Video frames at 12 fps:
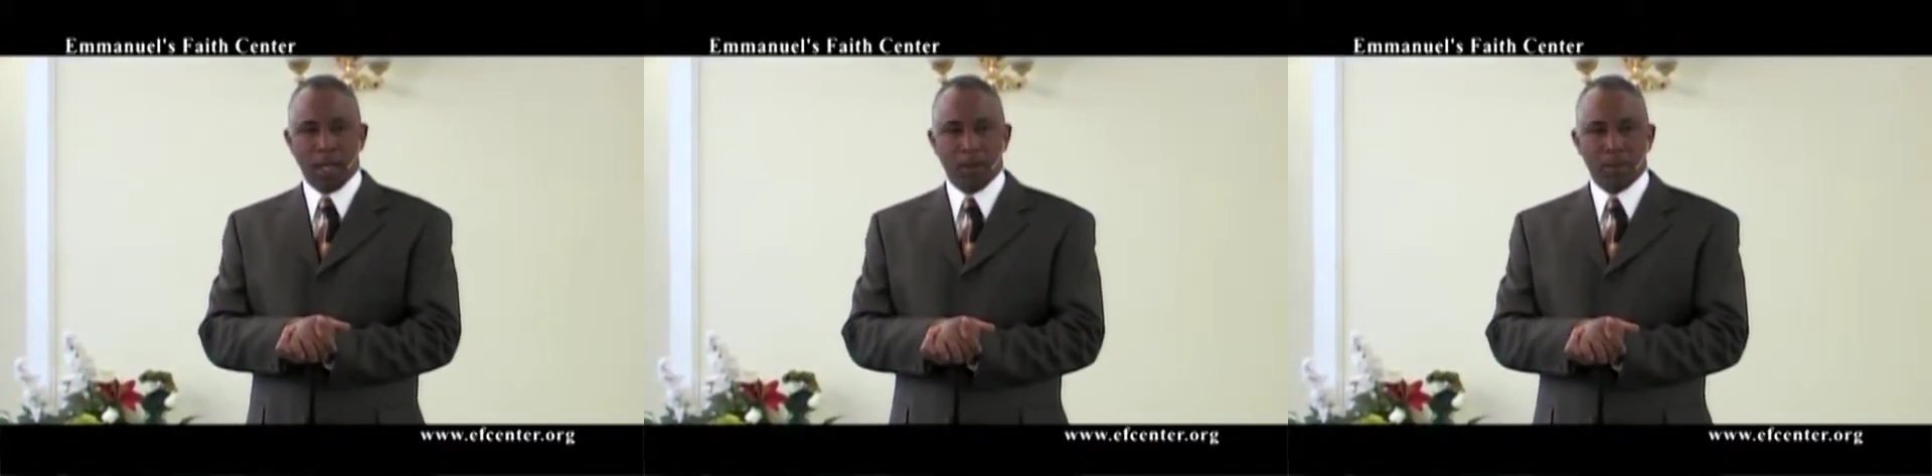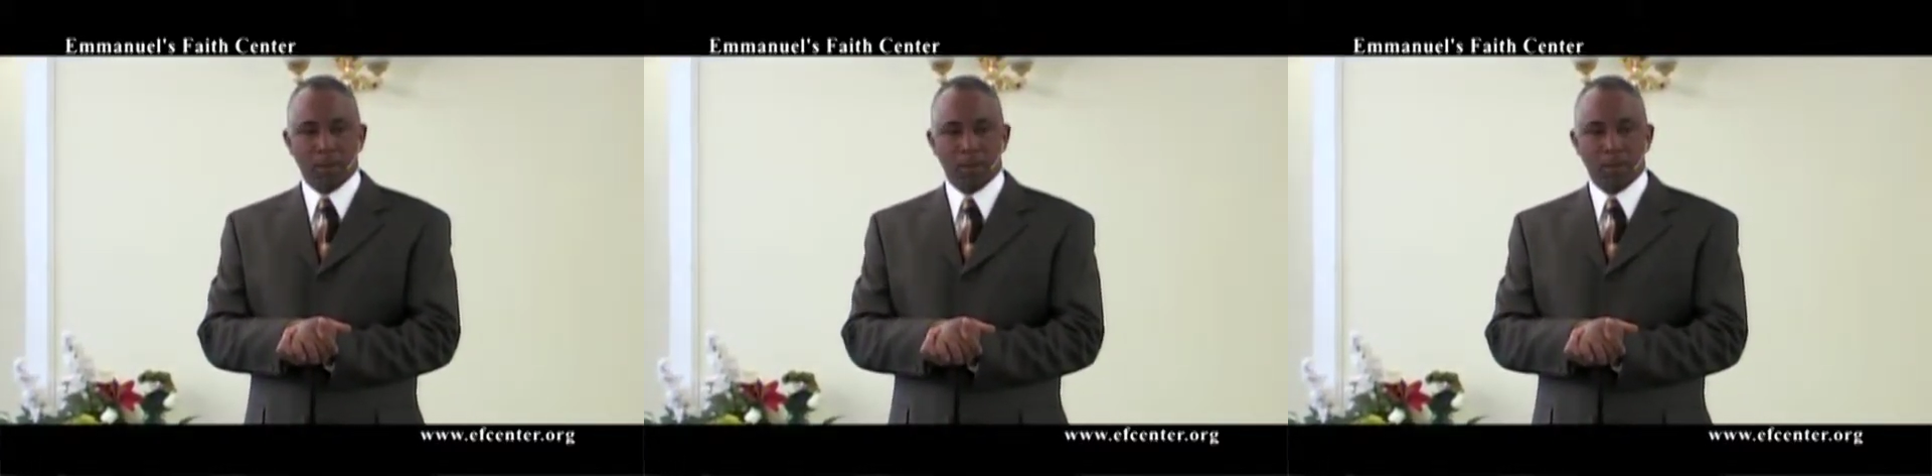I
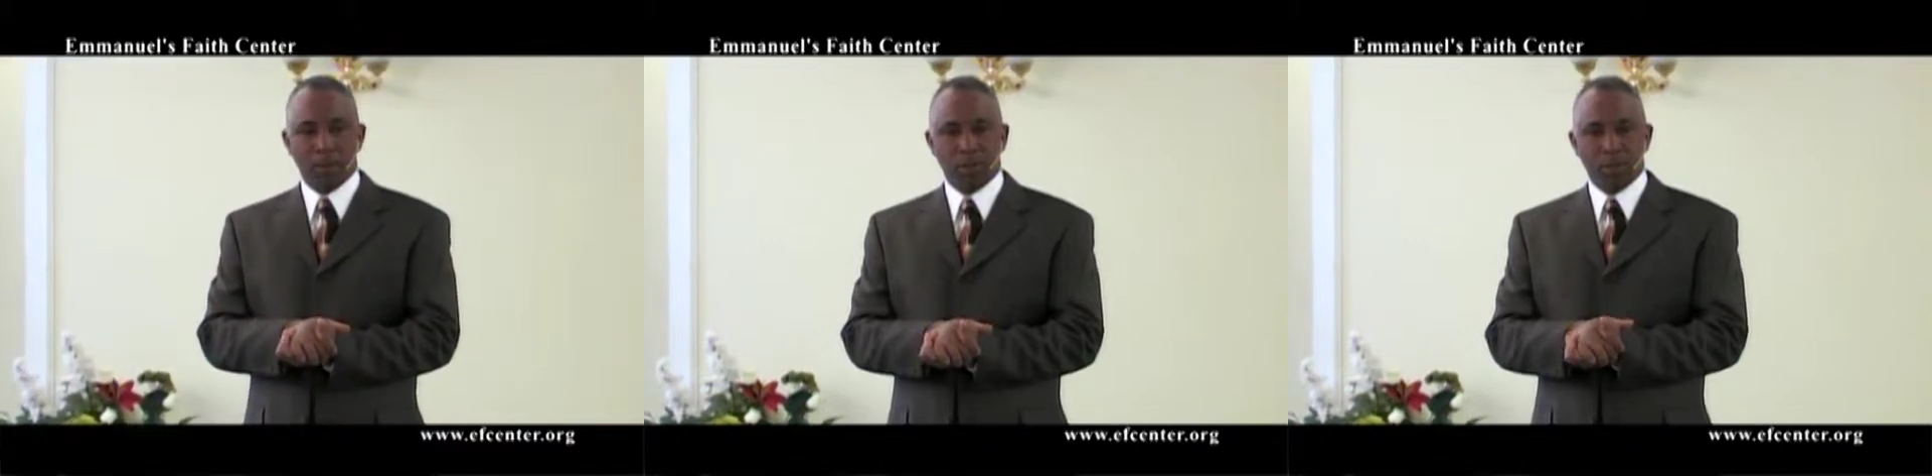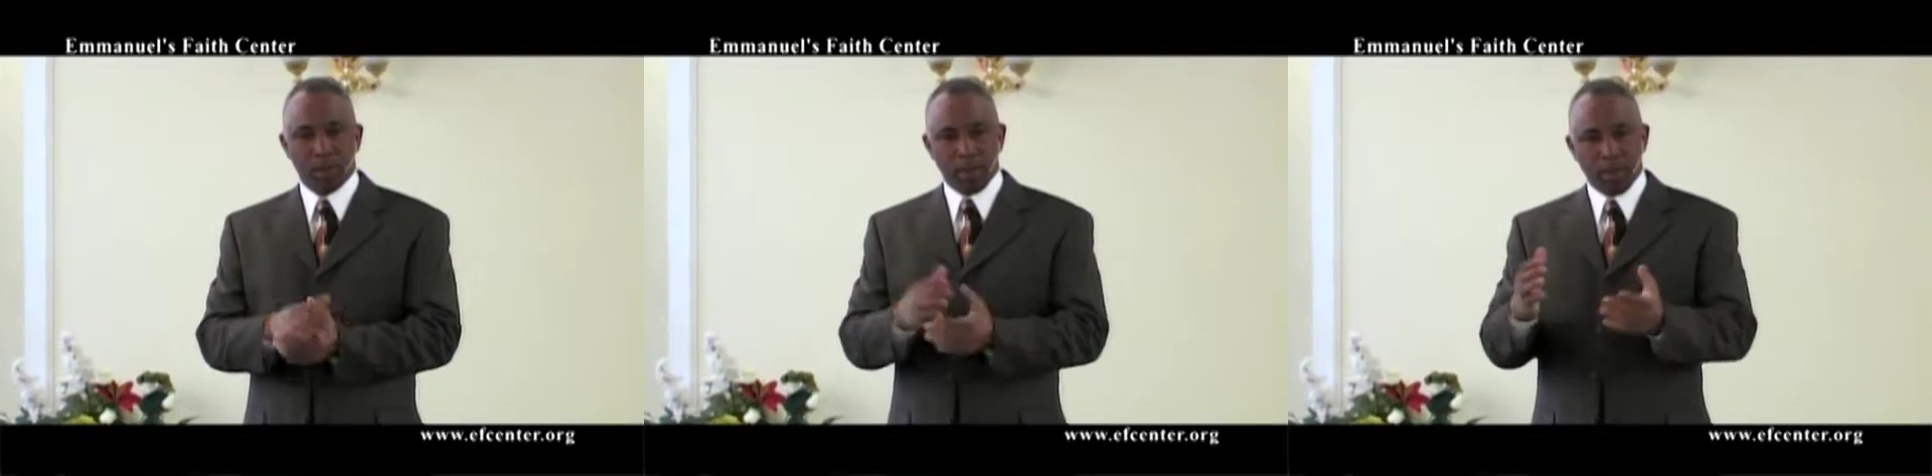want you to
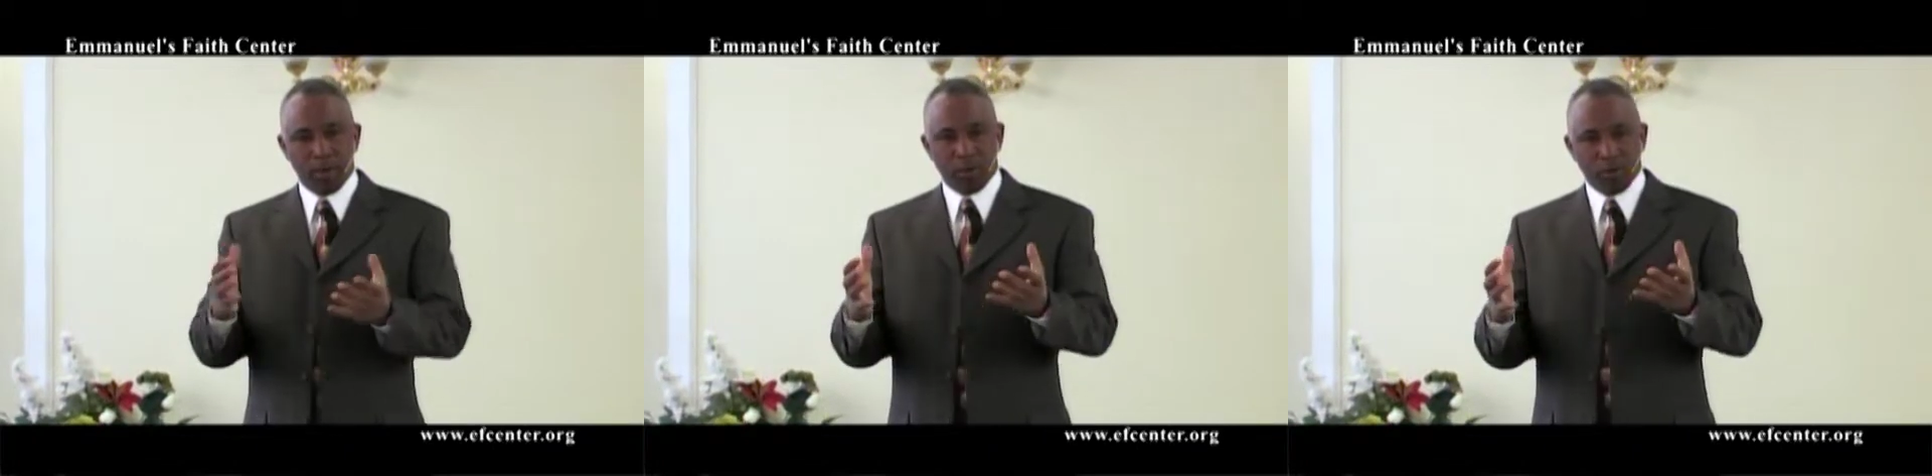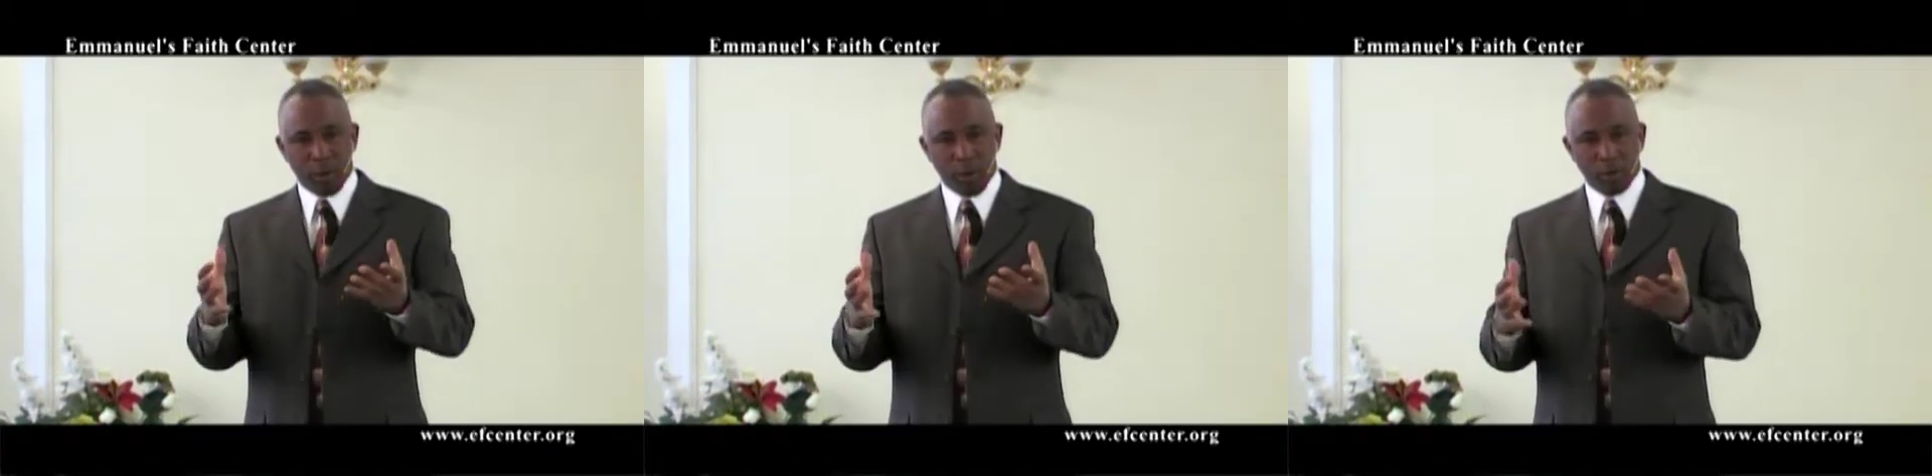let me
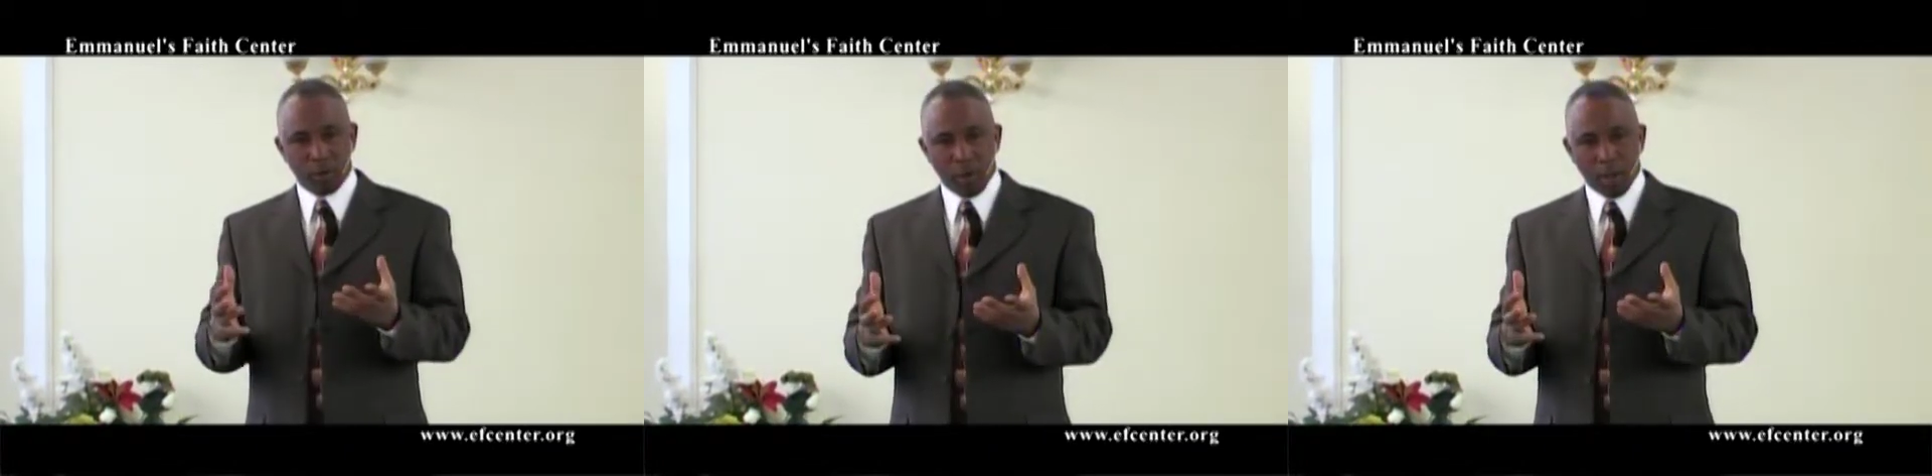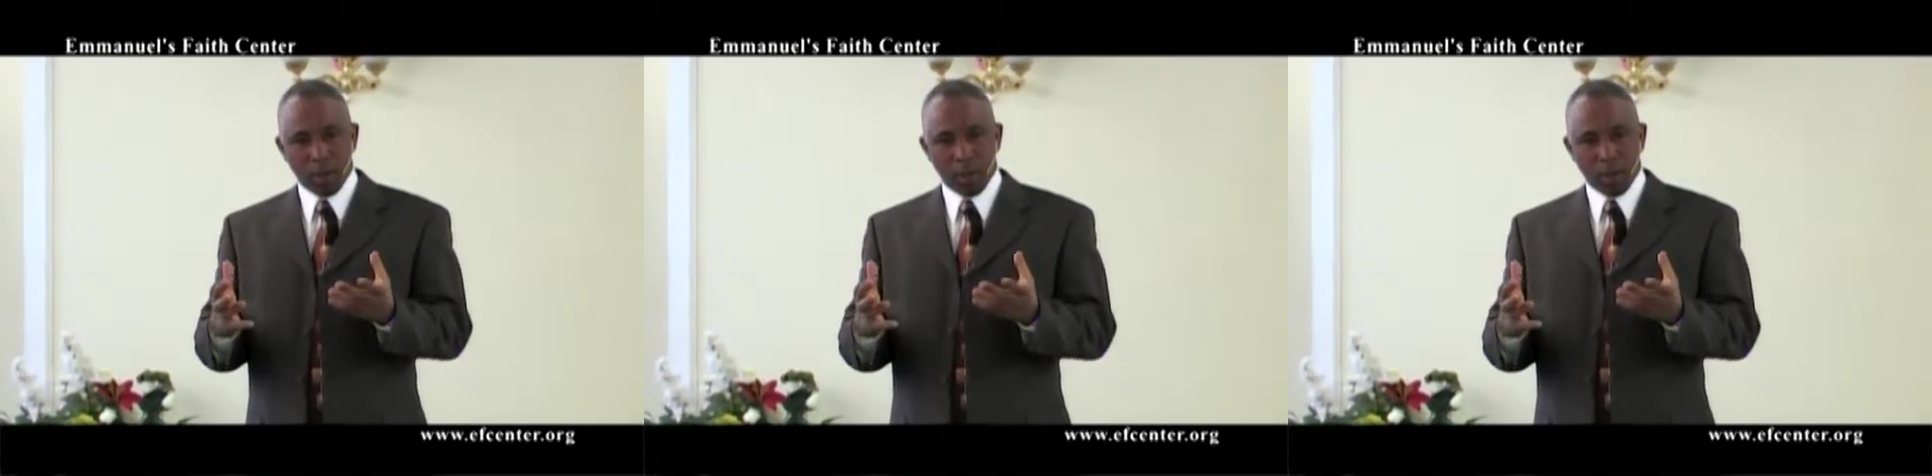draw,